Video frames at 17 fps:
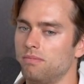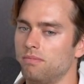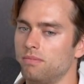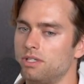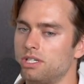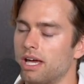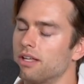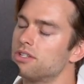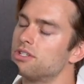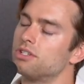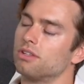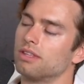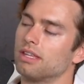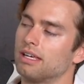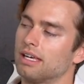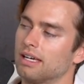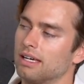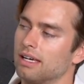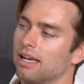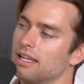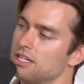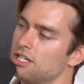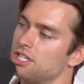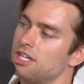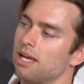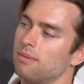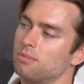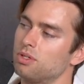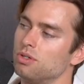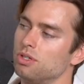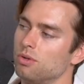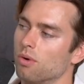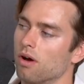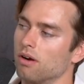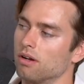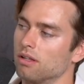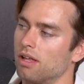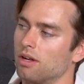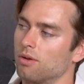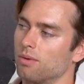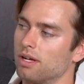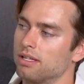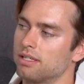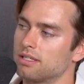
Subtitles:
challenged your thinking and shaped who you are in a lot of ways.